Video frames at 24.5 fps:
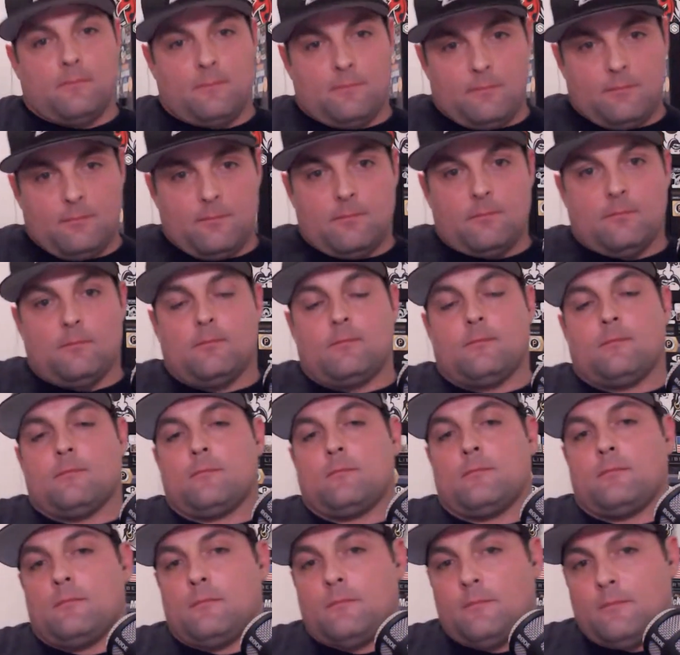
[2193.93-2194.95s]

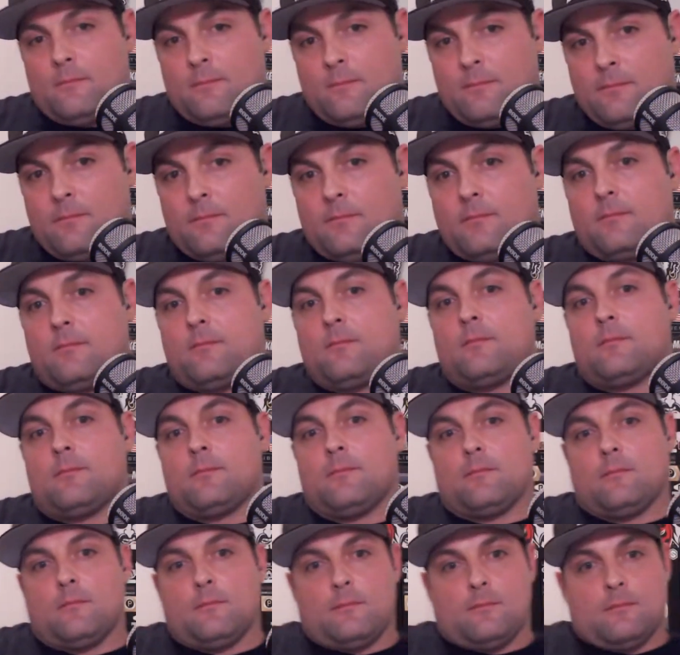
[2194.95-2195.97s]

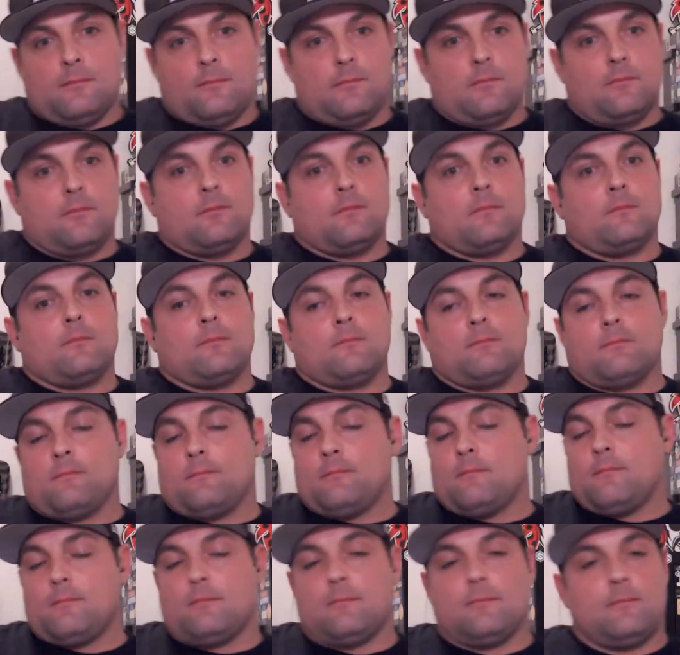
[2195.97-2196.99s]

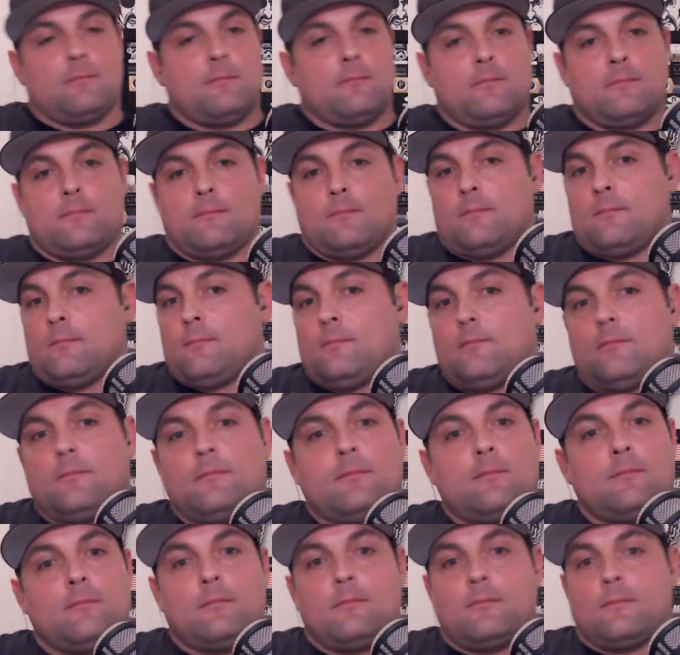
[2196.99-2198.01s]

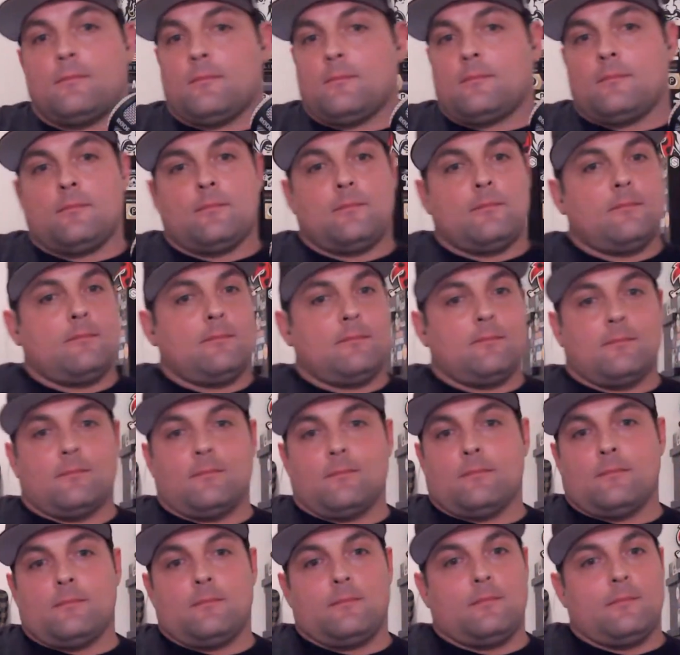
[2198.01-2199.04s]

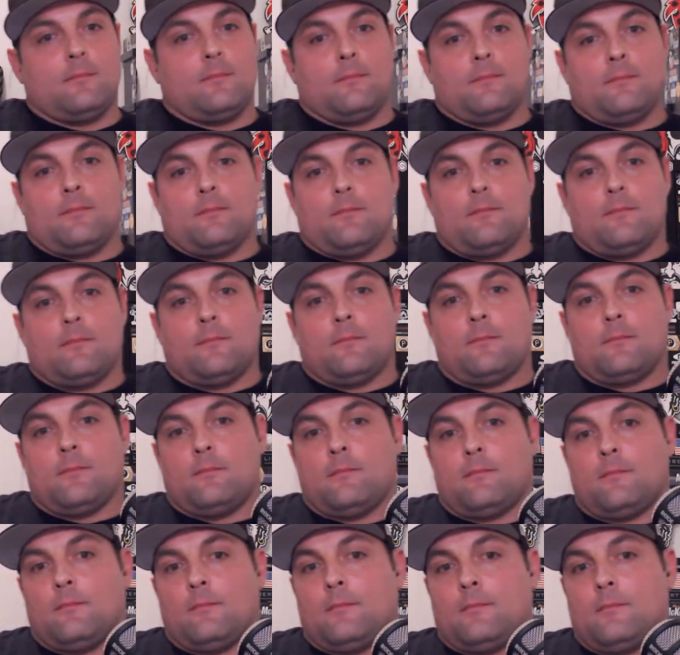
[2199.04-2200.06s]

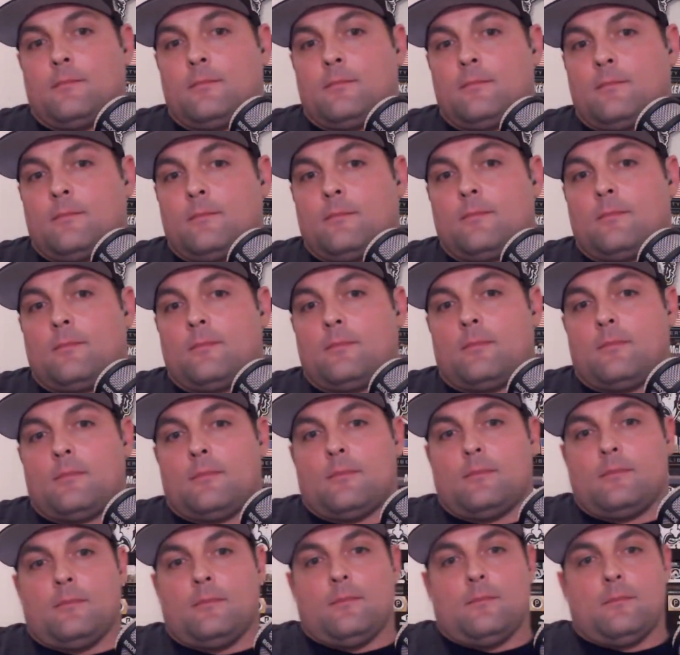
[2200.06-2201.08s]

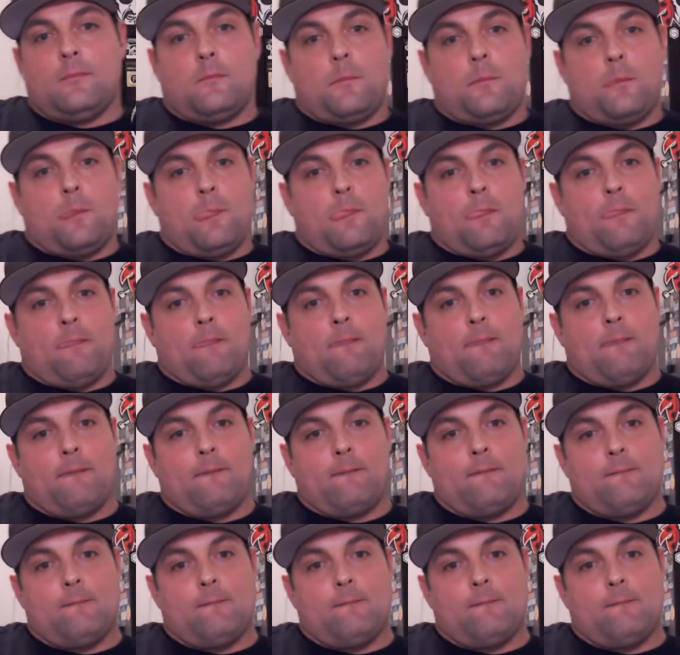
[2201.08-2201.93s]
This person isn't speaking.